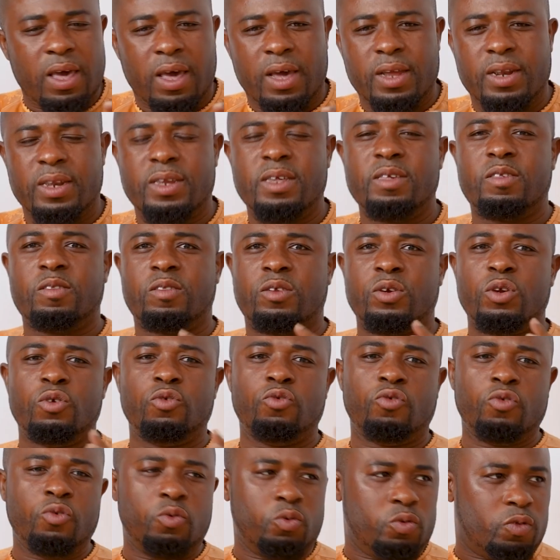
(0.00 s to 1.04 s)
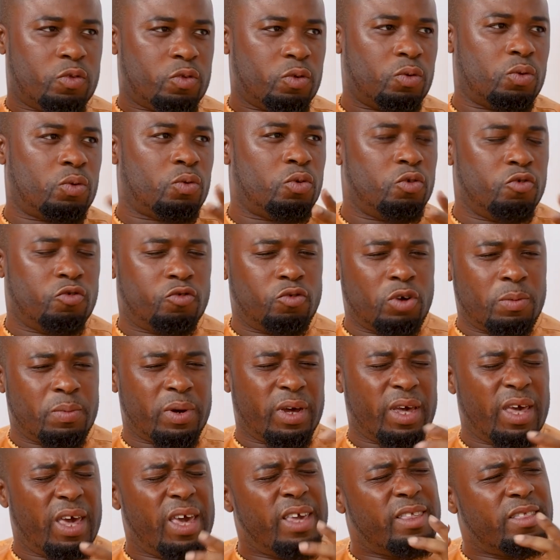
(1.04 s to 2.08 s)
And these 3 routes control
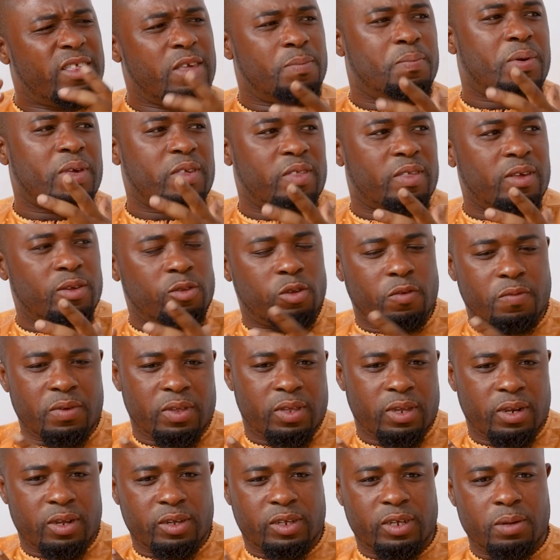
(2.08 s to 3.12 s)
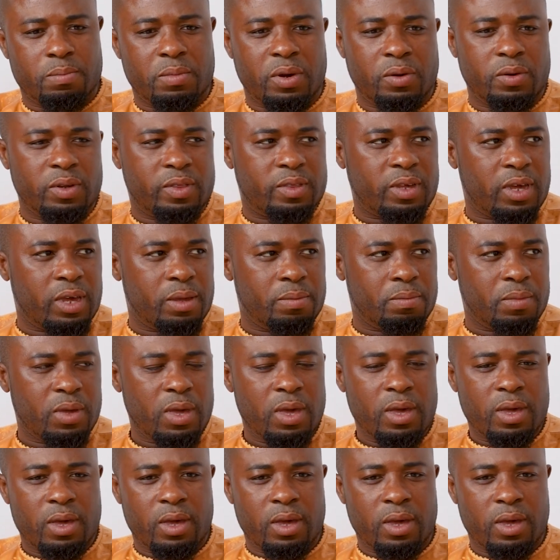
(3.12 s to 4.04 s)
about 80% of international maritime